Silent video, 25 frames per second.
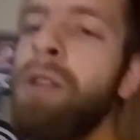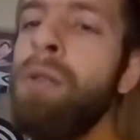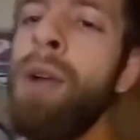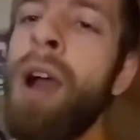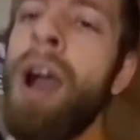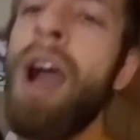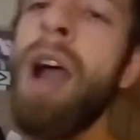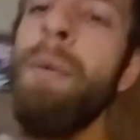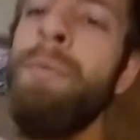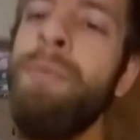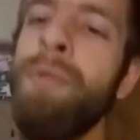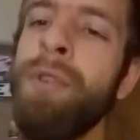
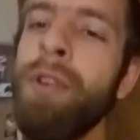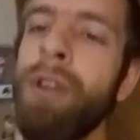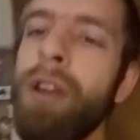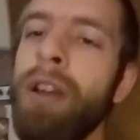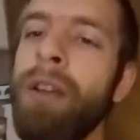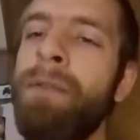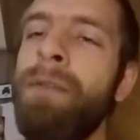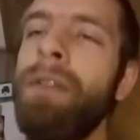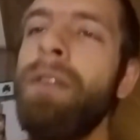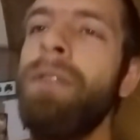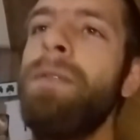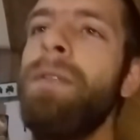happier
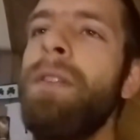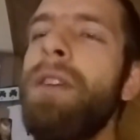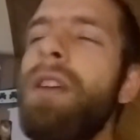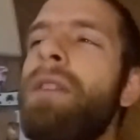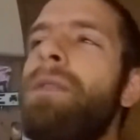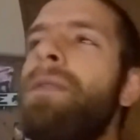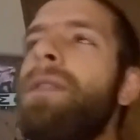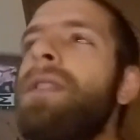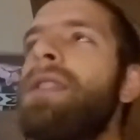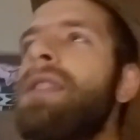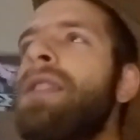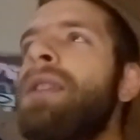if if
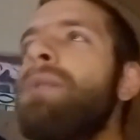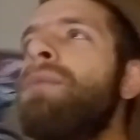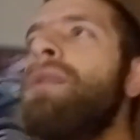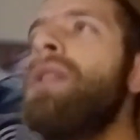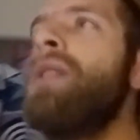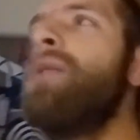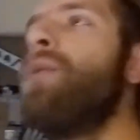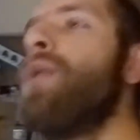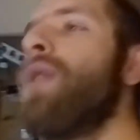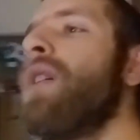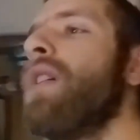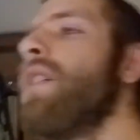if it's
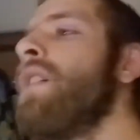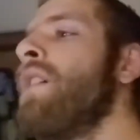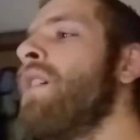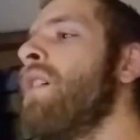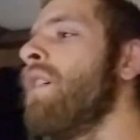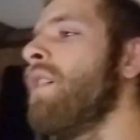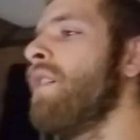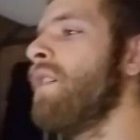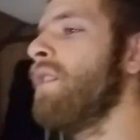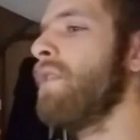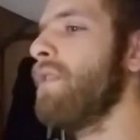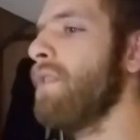something where
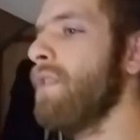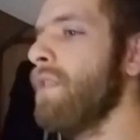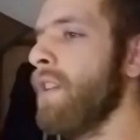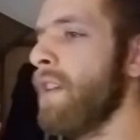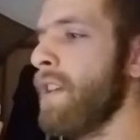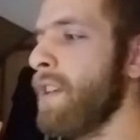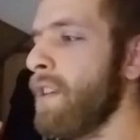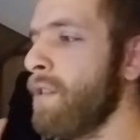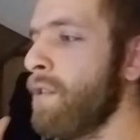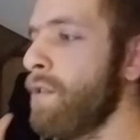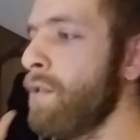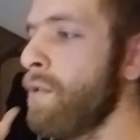
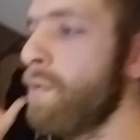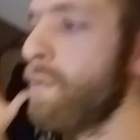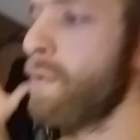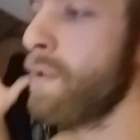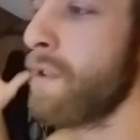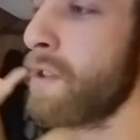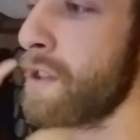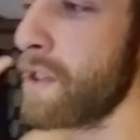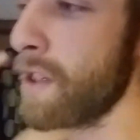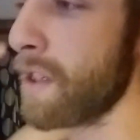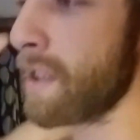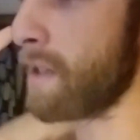like you would
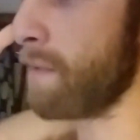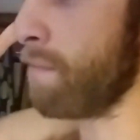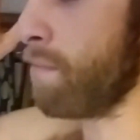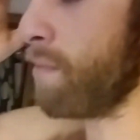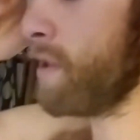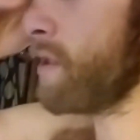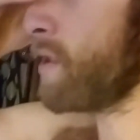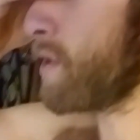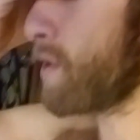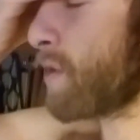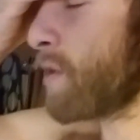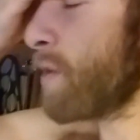just be
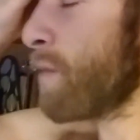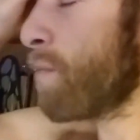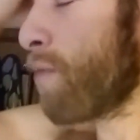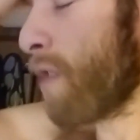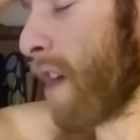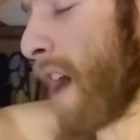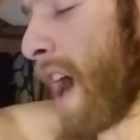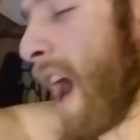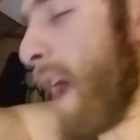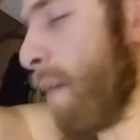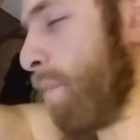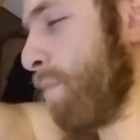super
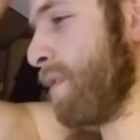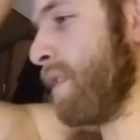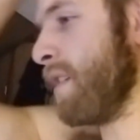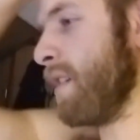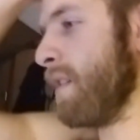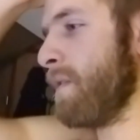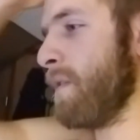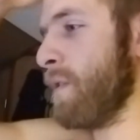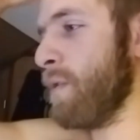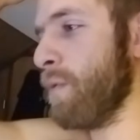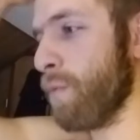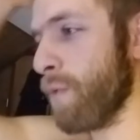happy
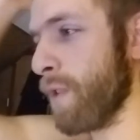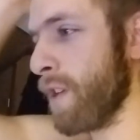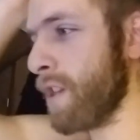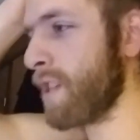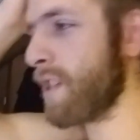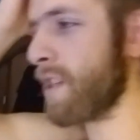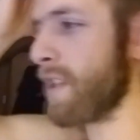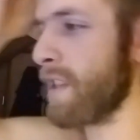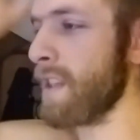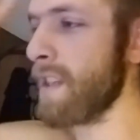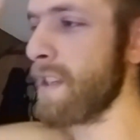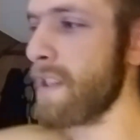if you
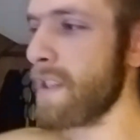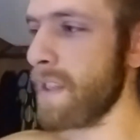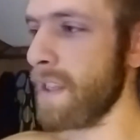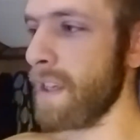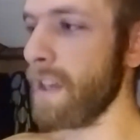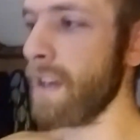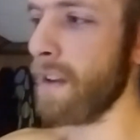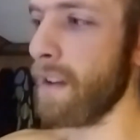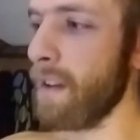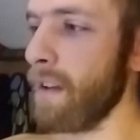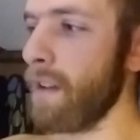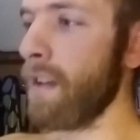reached this
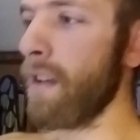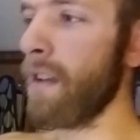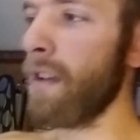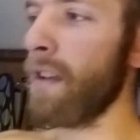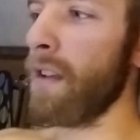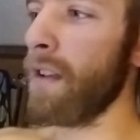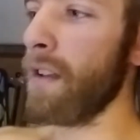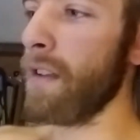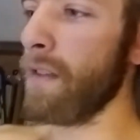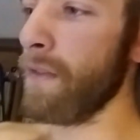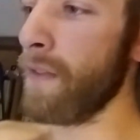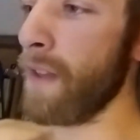thing
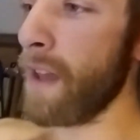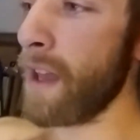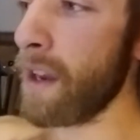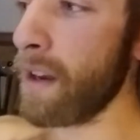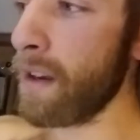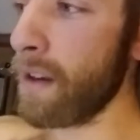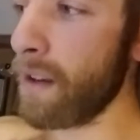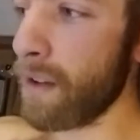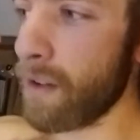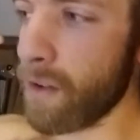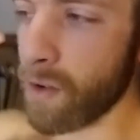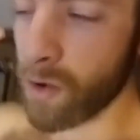
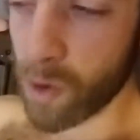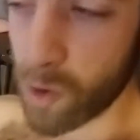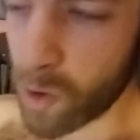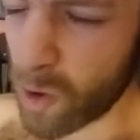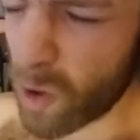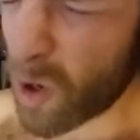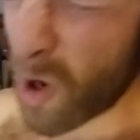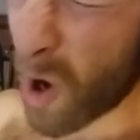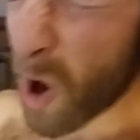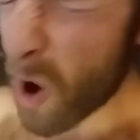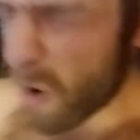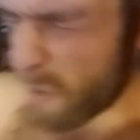then
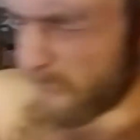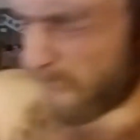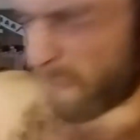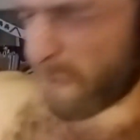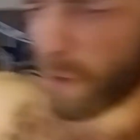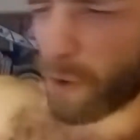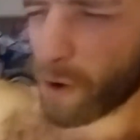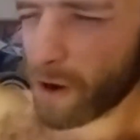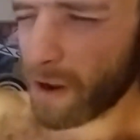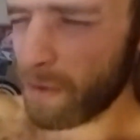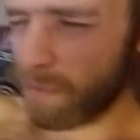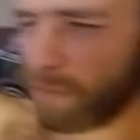go
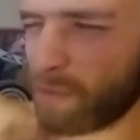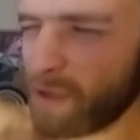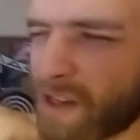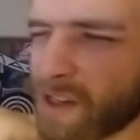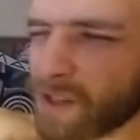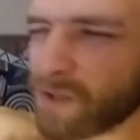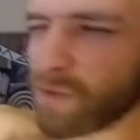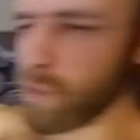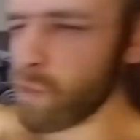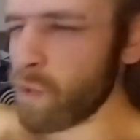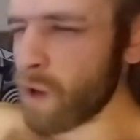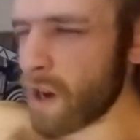for it
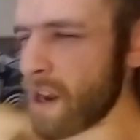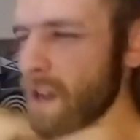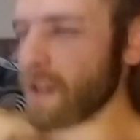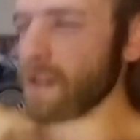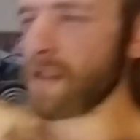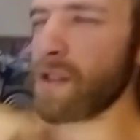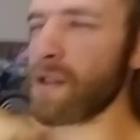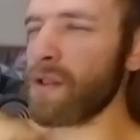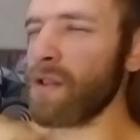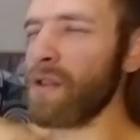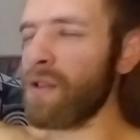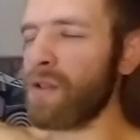because what
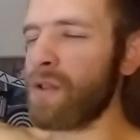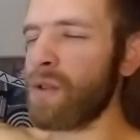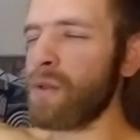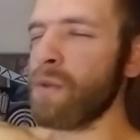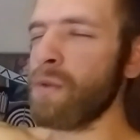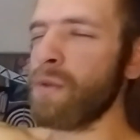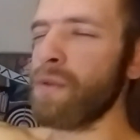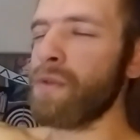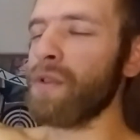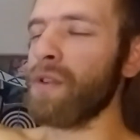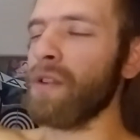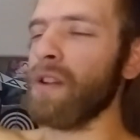else are you doing
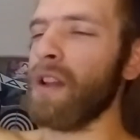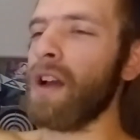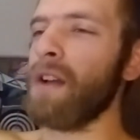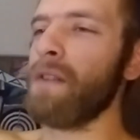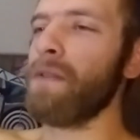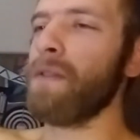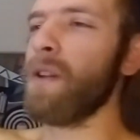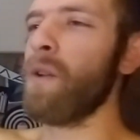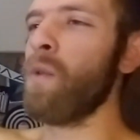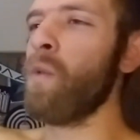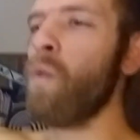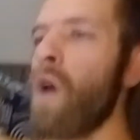with your life
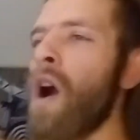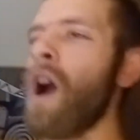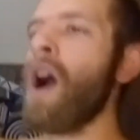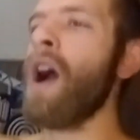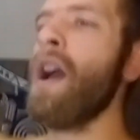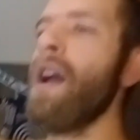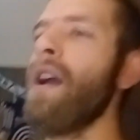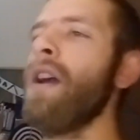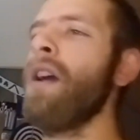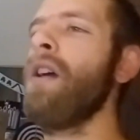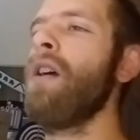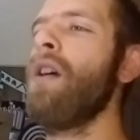like
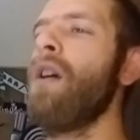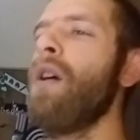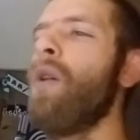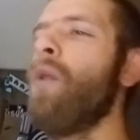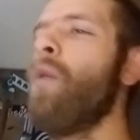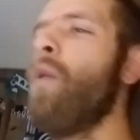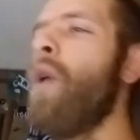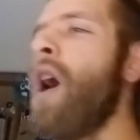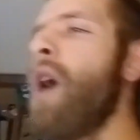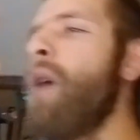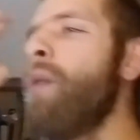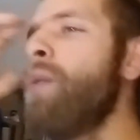why
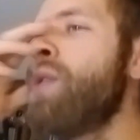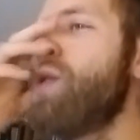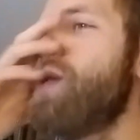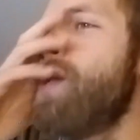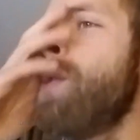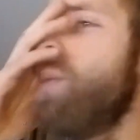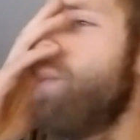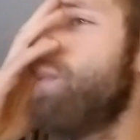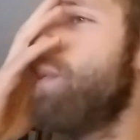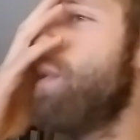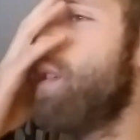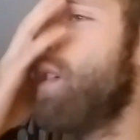why would
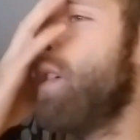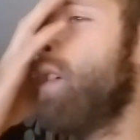you